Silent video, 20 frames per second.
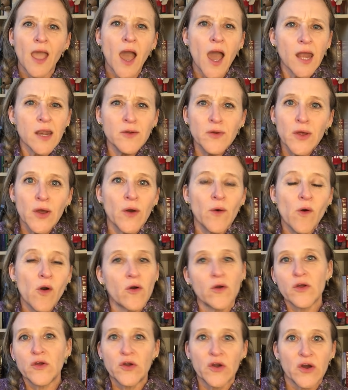I don't know,
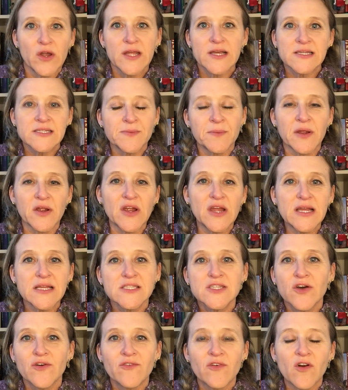good
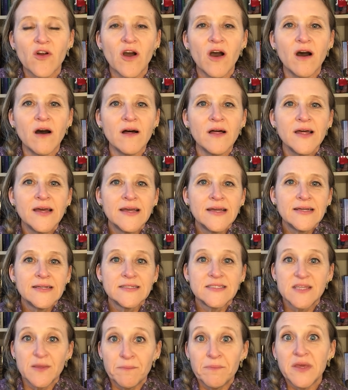experience overall
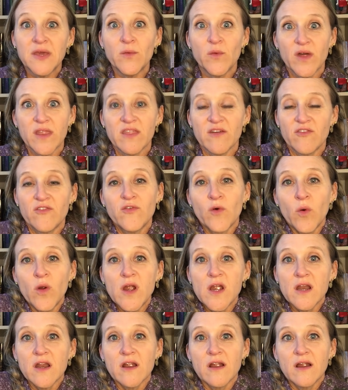to be with a
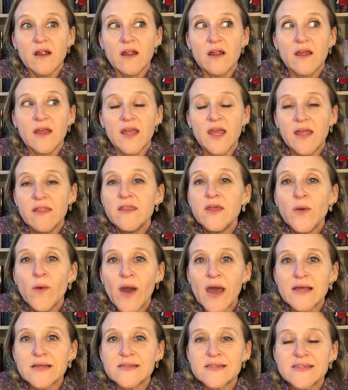foreigner in the
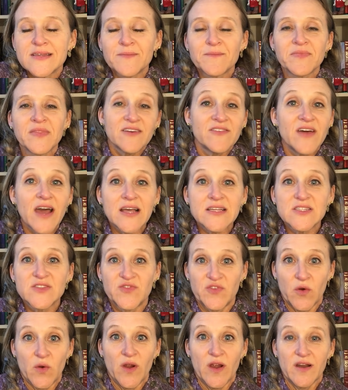US.
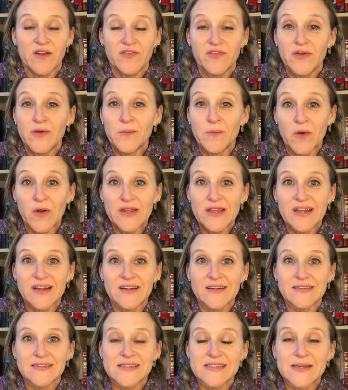Fast forward a few more
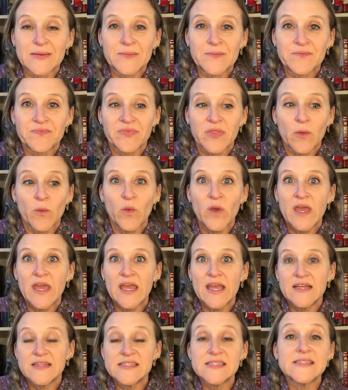years.
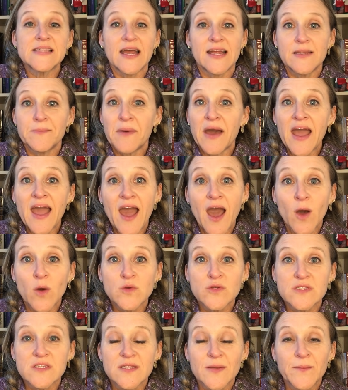We decide to buy a
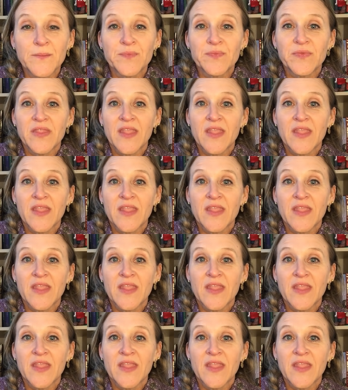house.